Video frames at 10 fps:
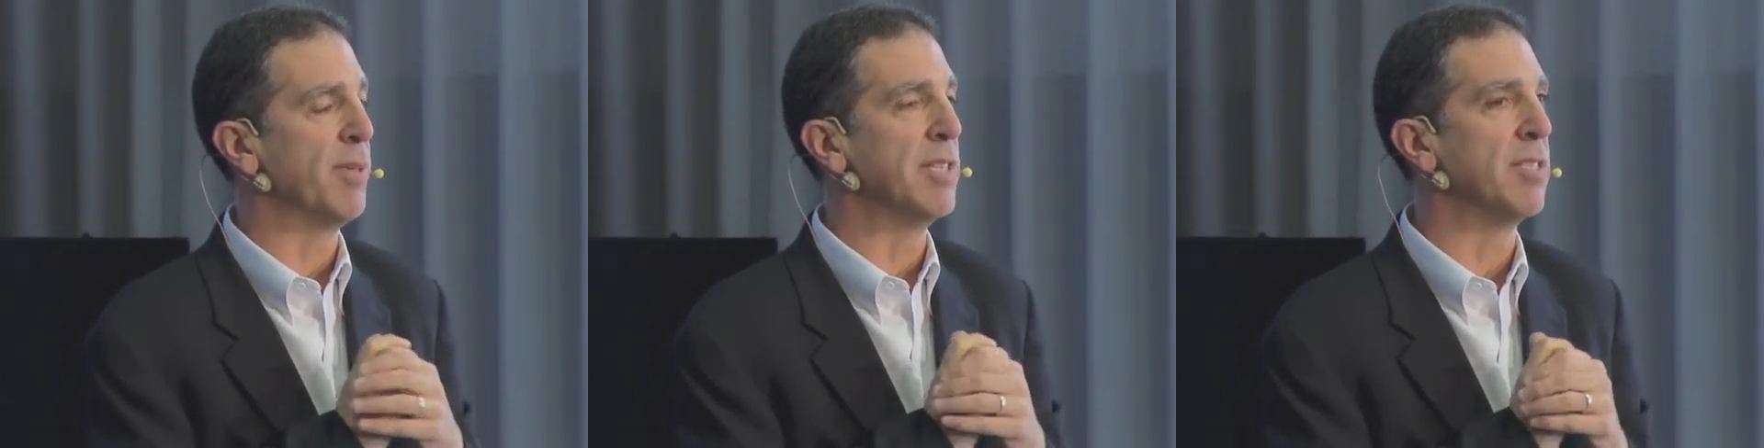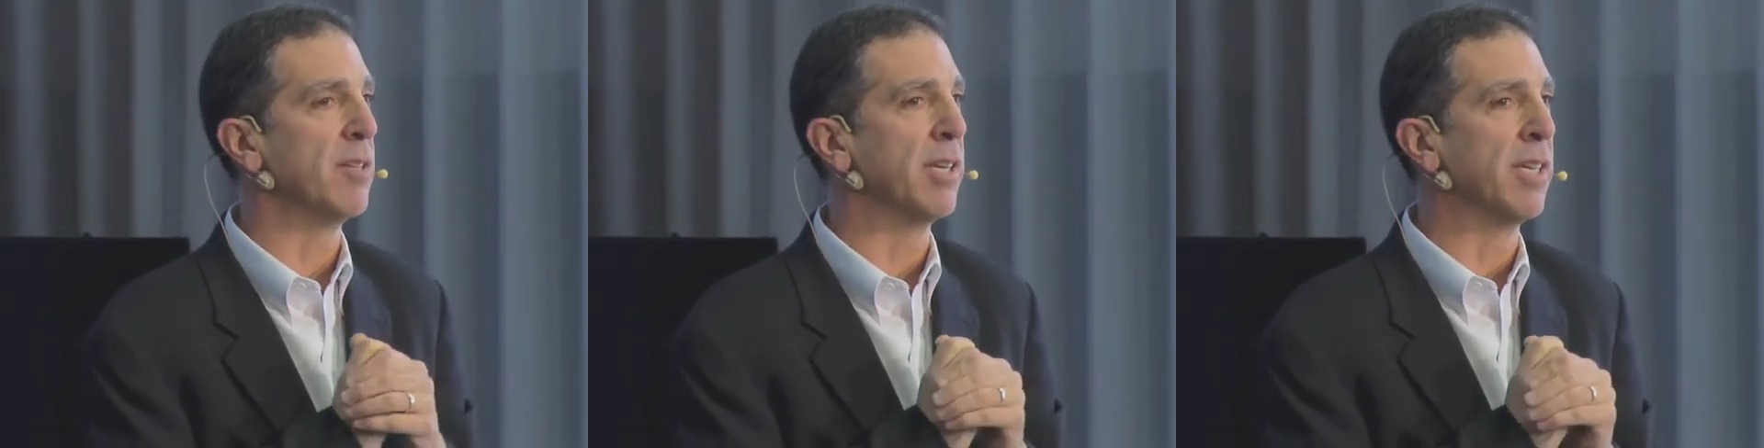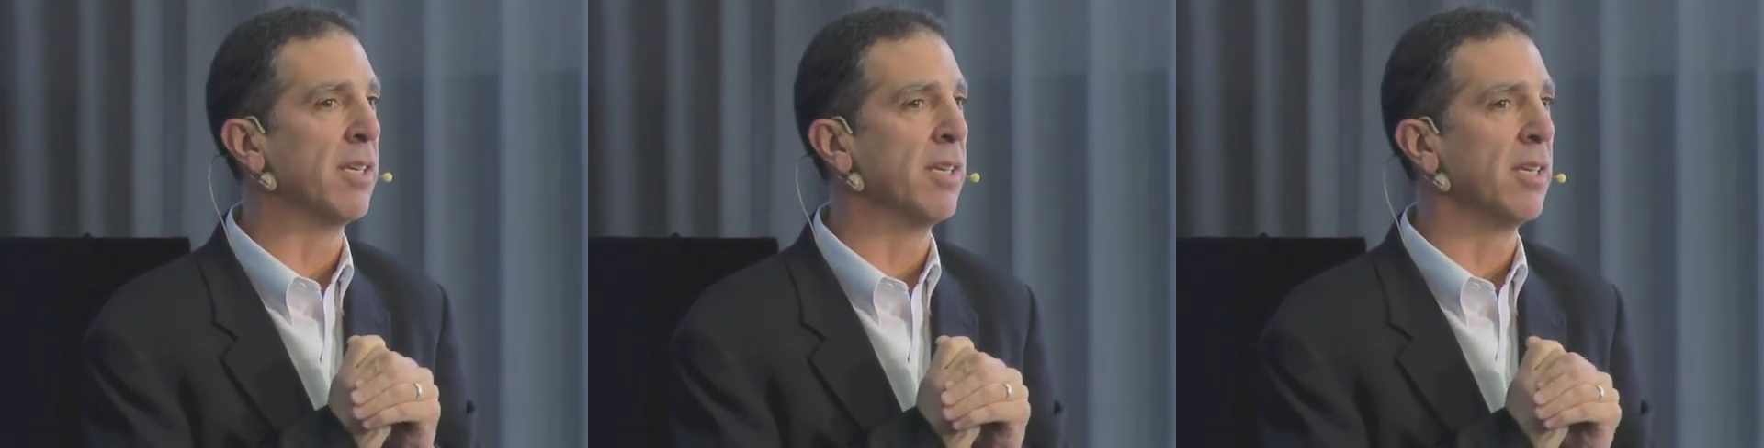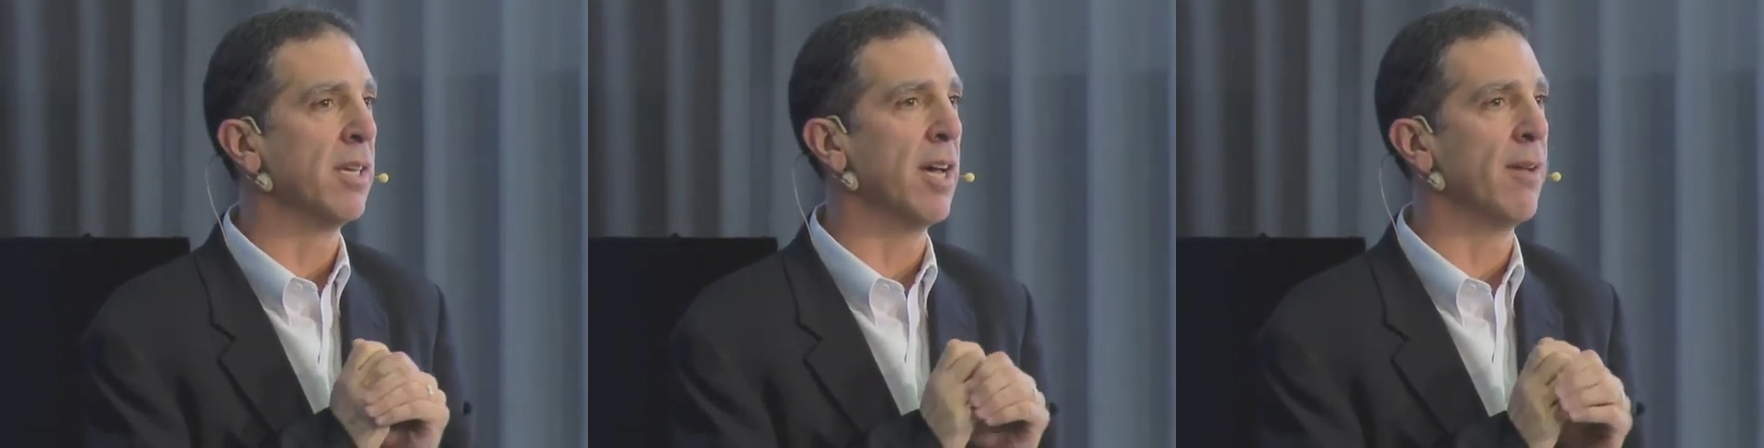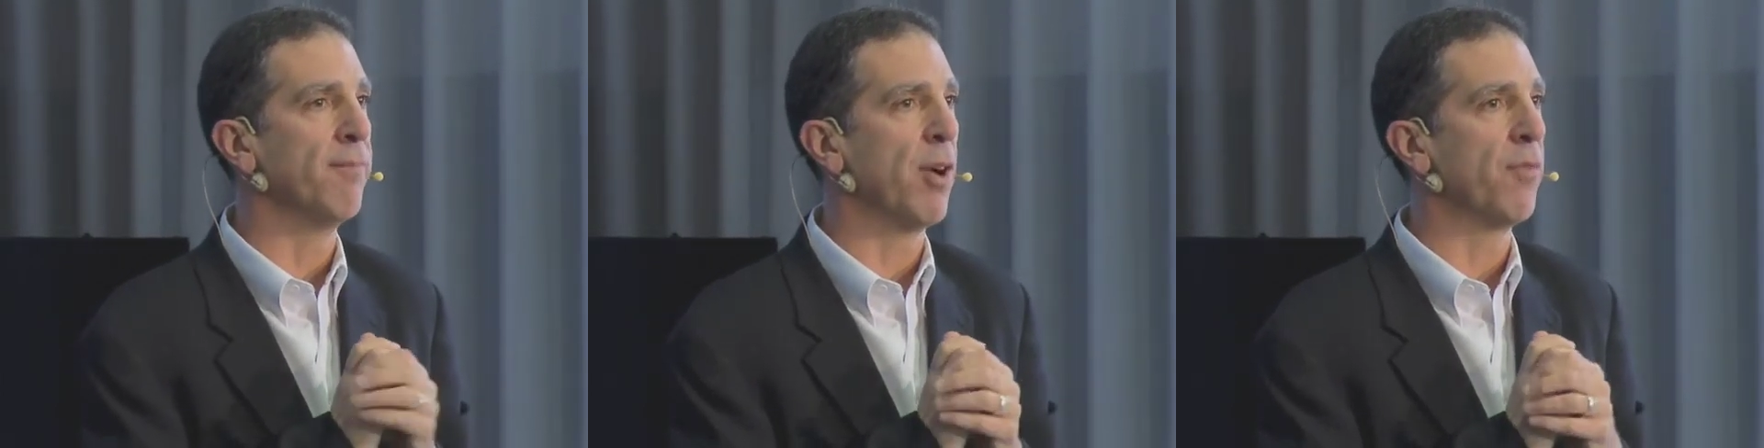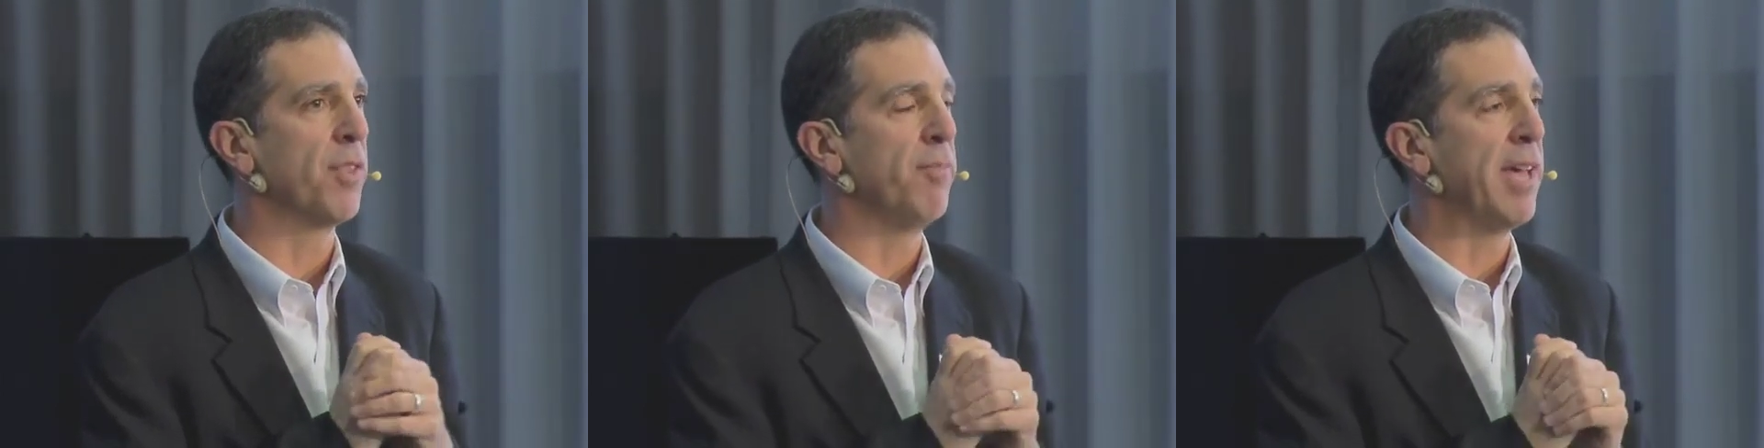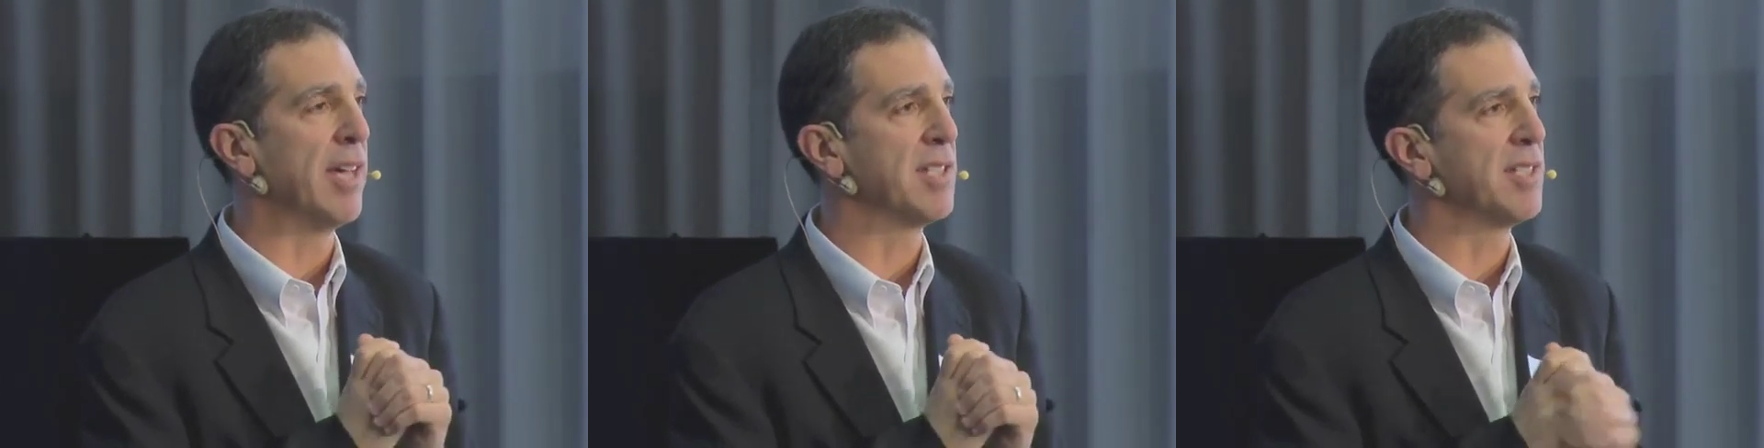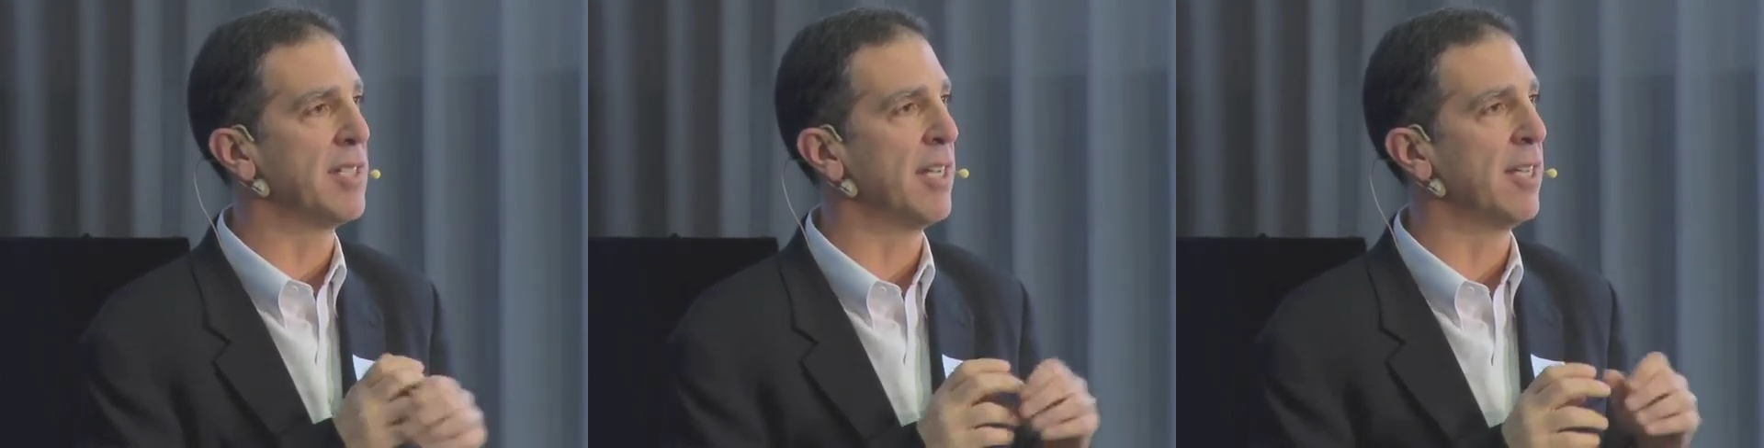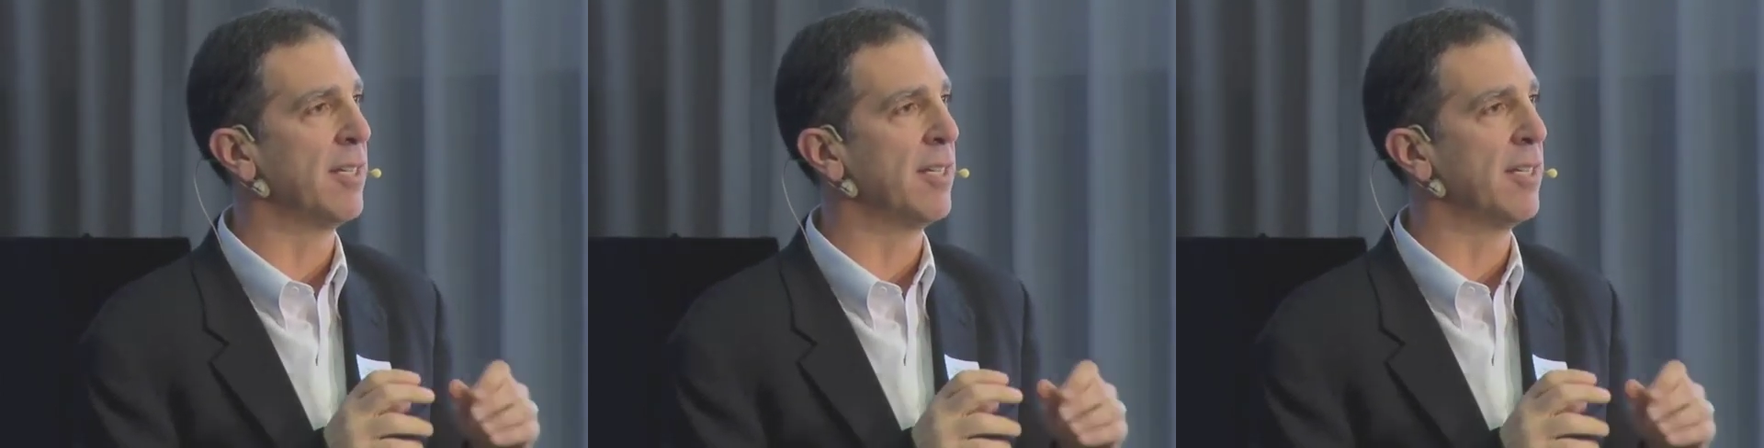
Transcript: been doing over the past